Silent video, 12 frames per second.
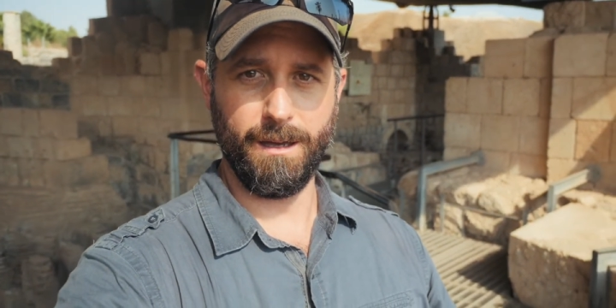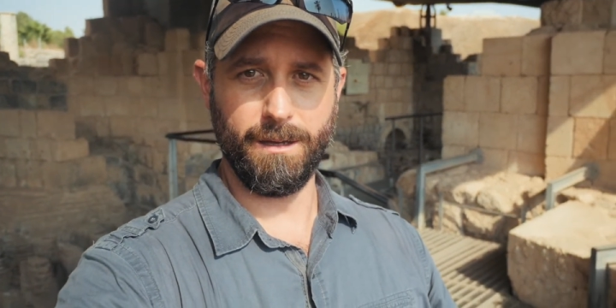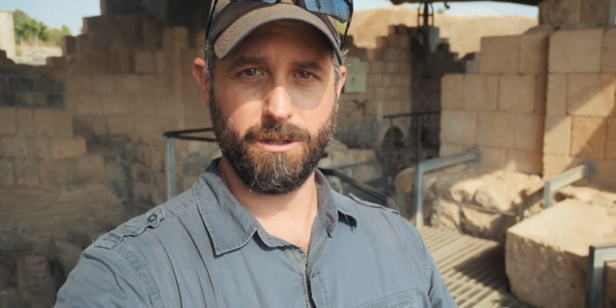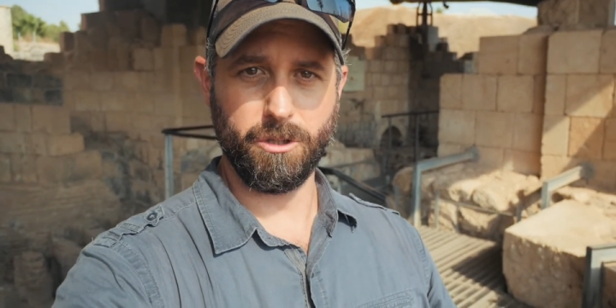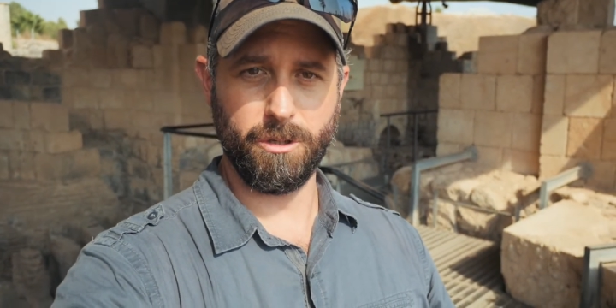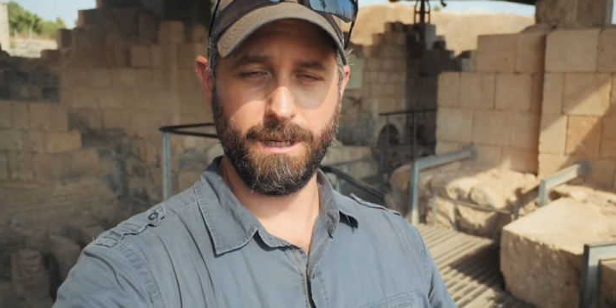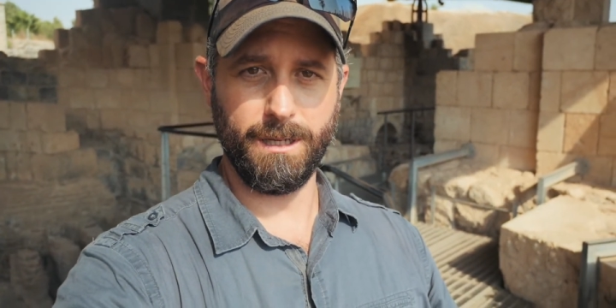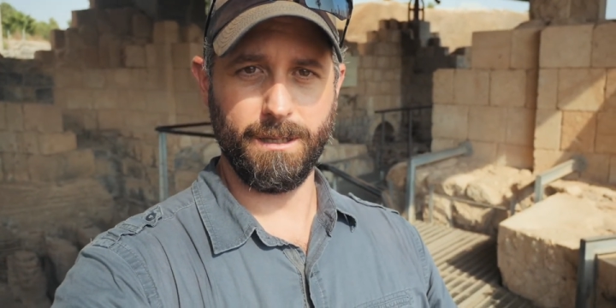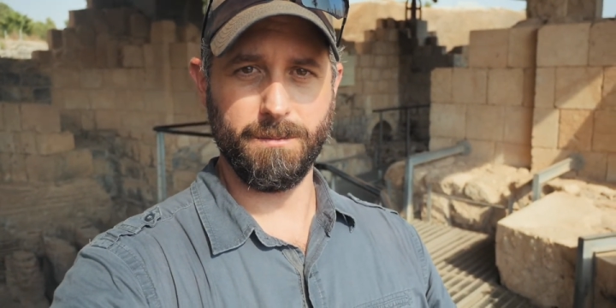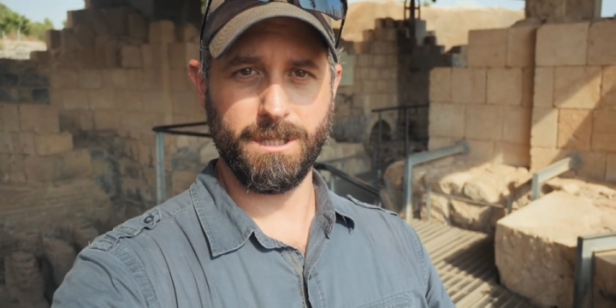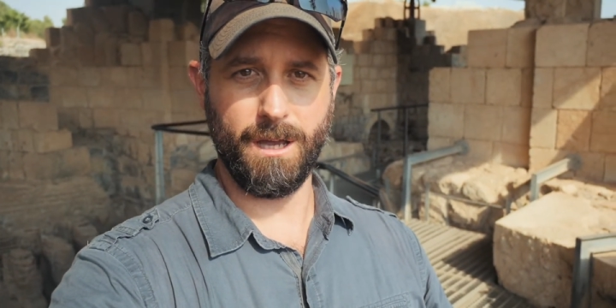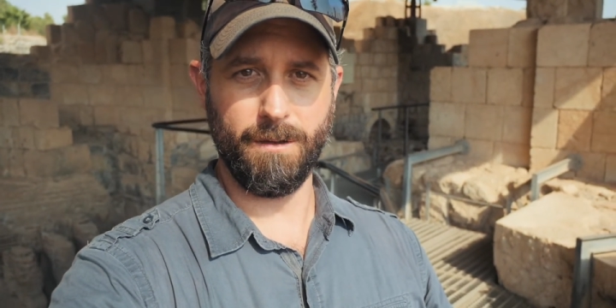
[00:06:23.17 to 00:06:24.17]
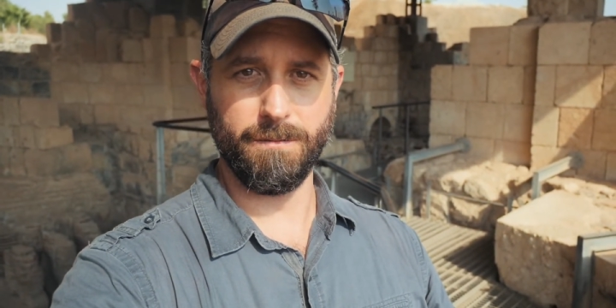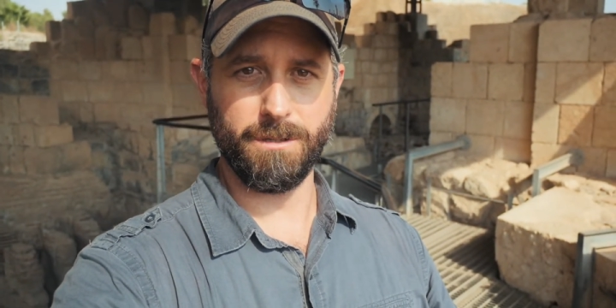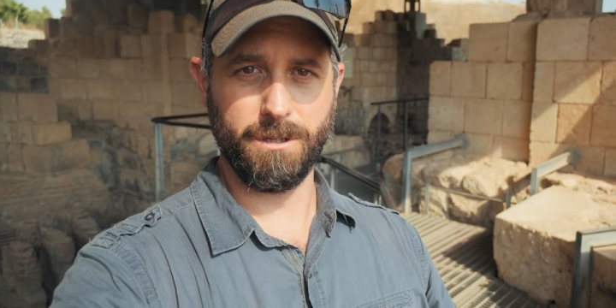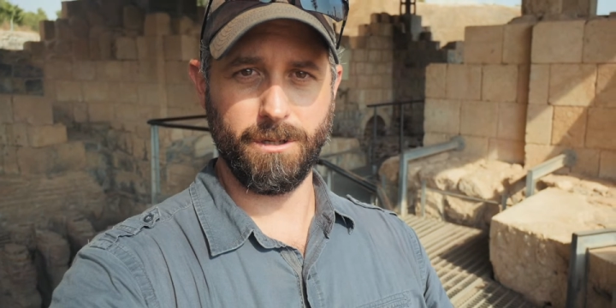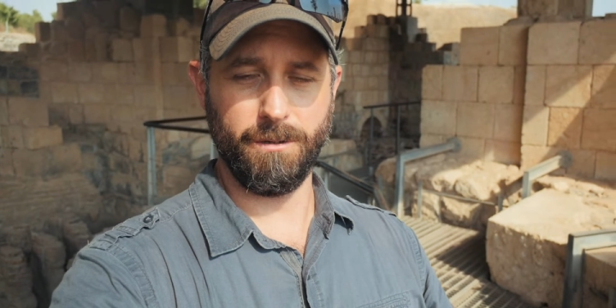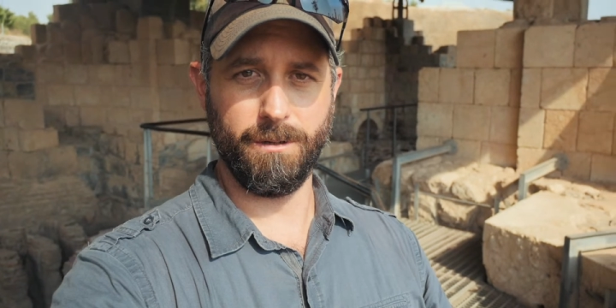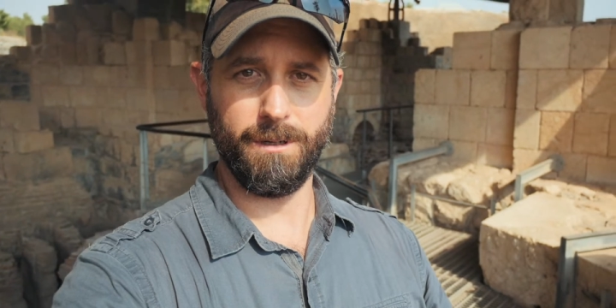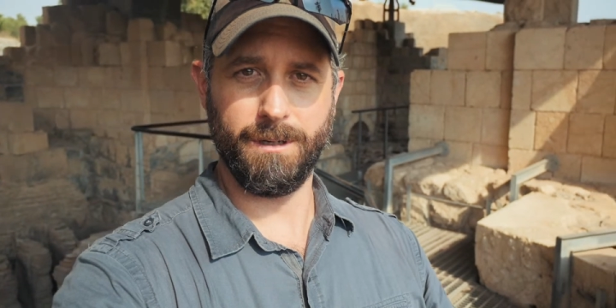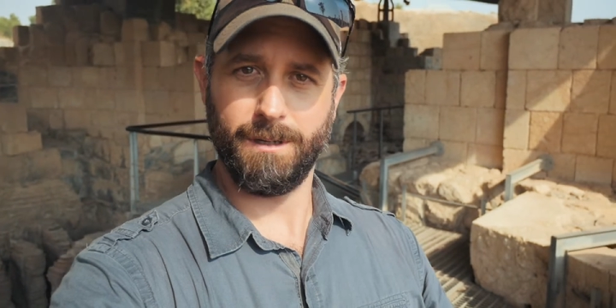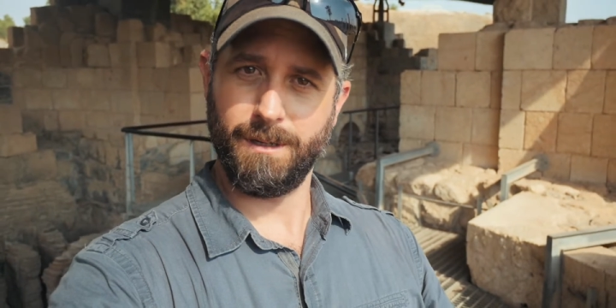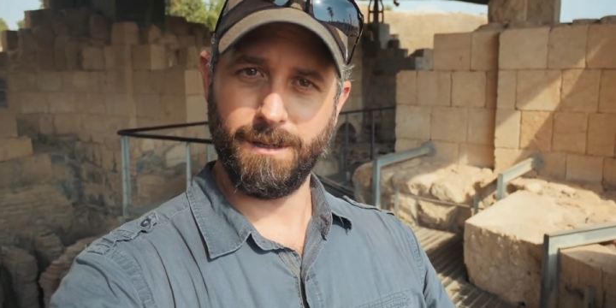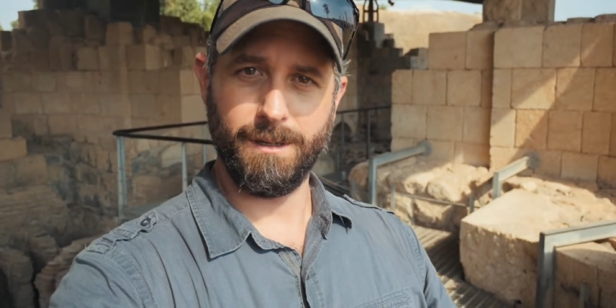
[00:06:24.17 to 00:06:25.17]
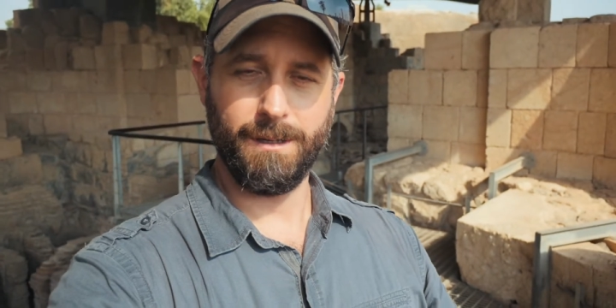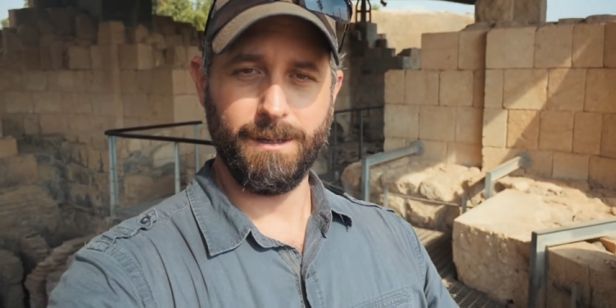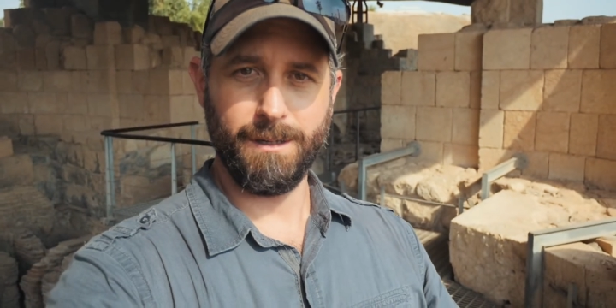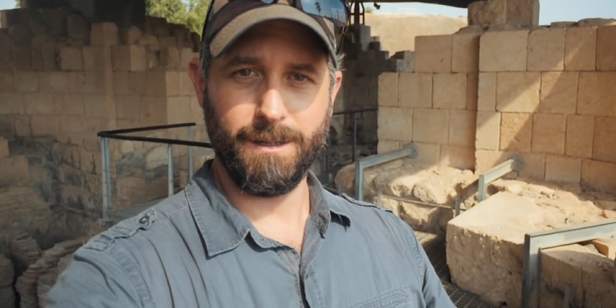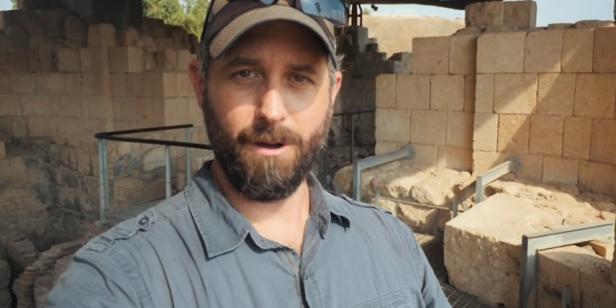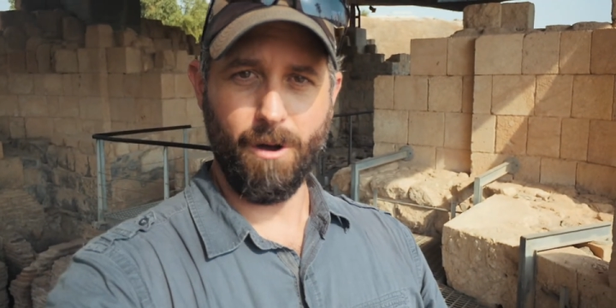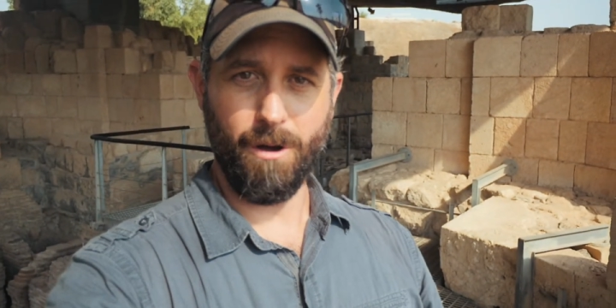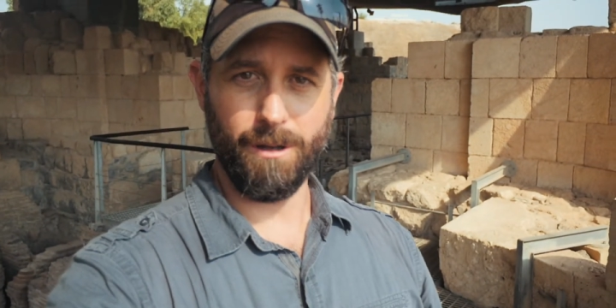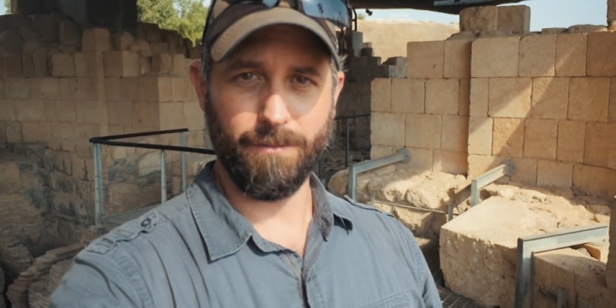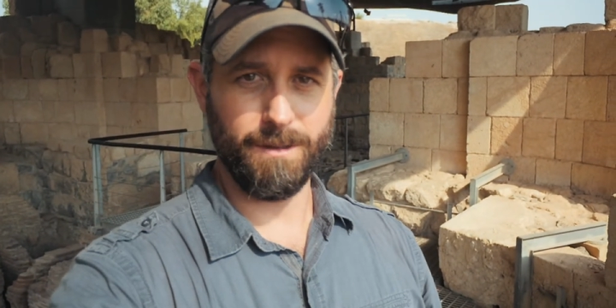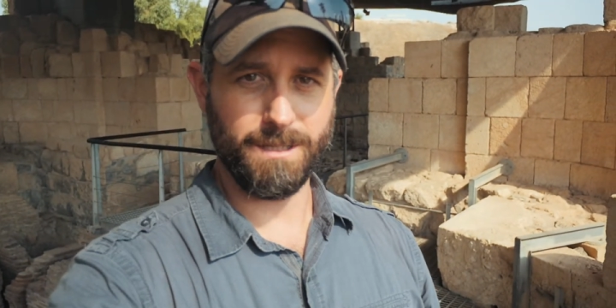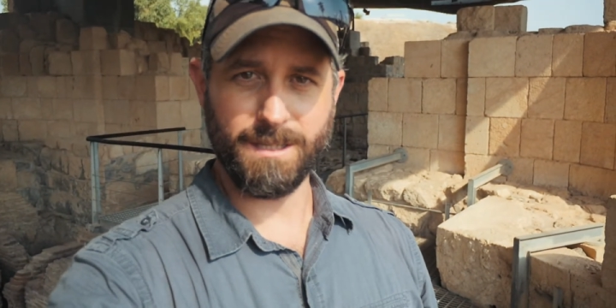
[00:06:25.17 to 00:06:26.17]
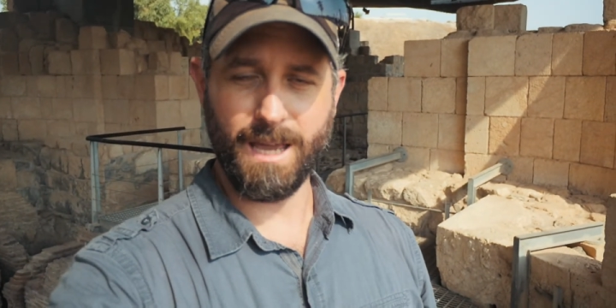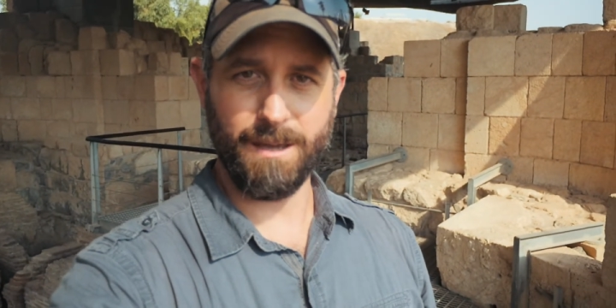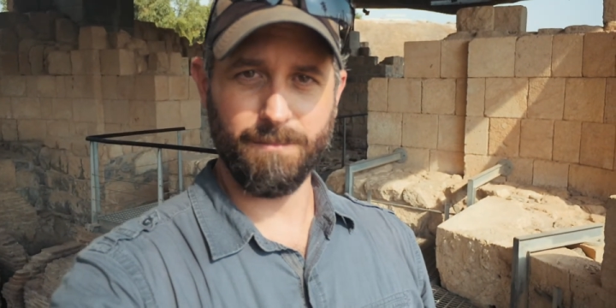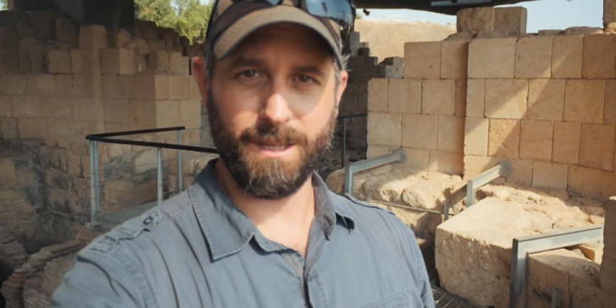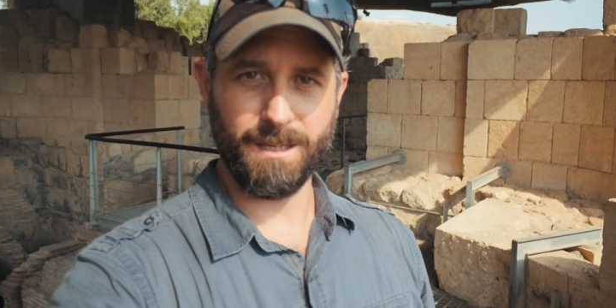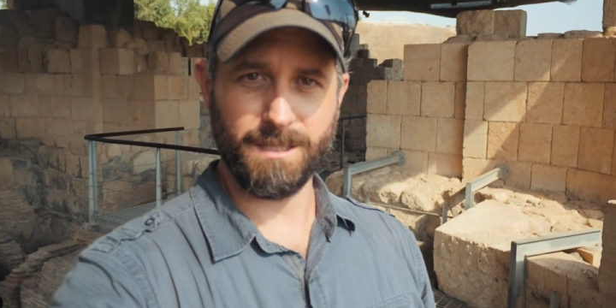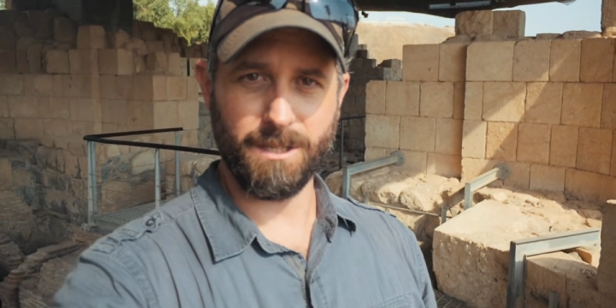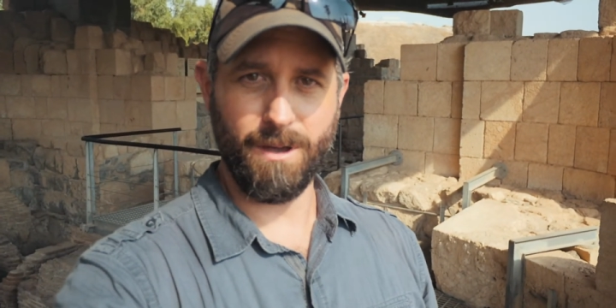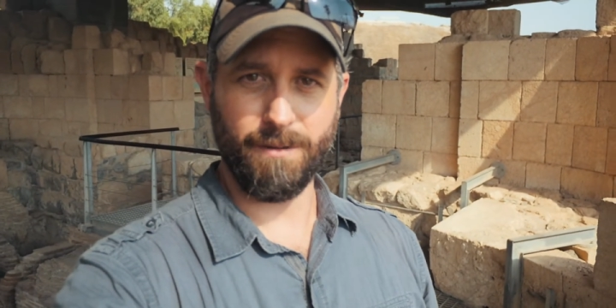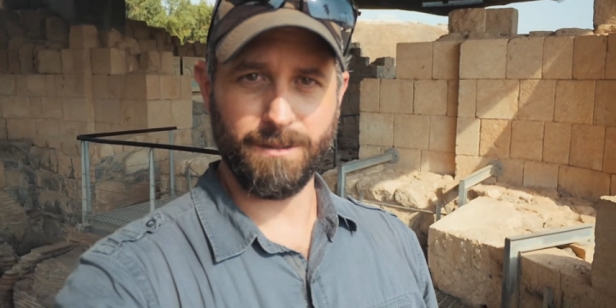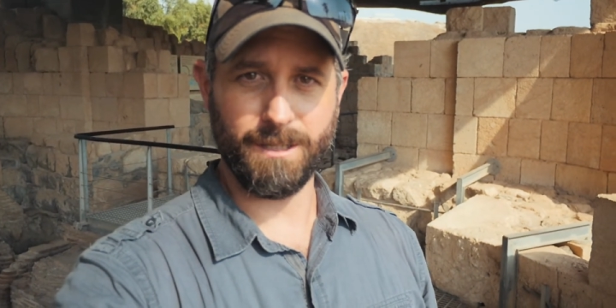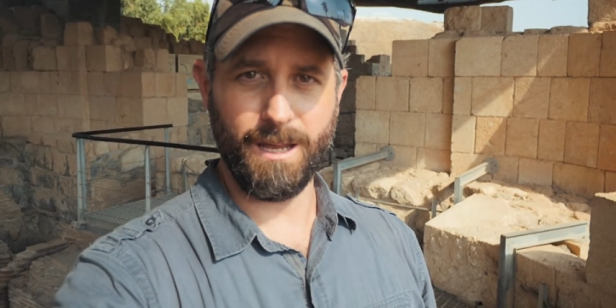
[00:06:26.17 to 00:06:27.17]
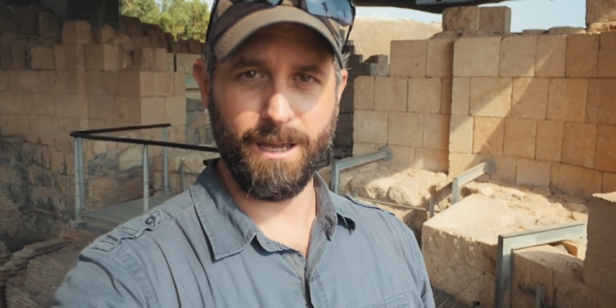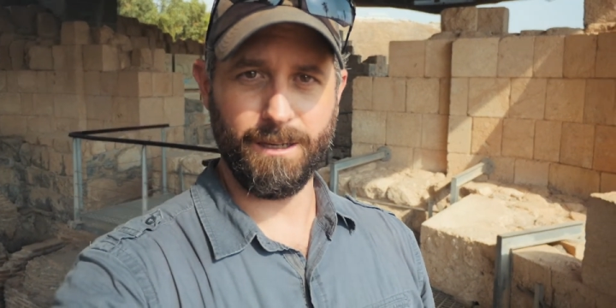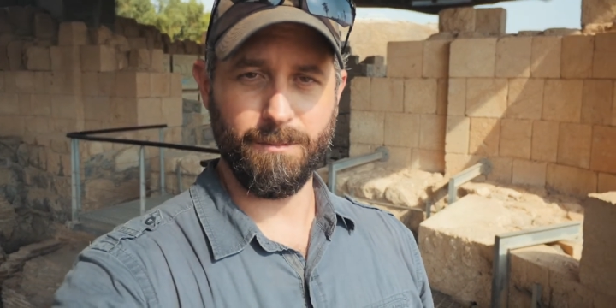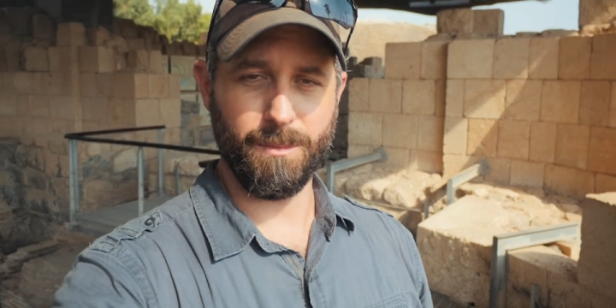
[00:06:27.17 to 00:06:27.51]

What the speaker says: treating themselves to all of the same things that you have today,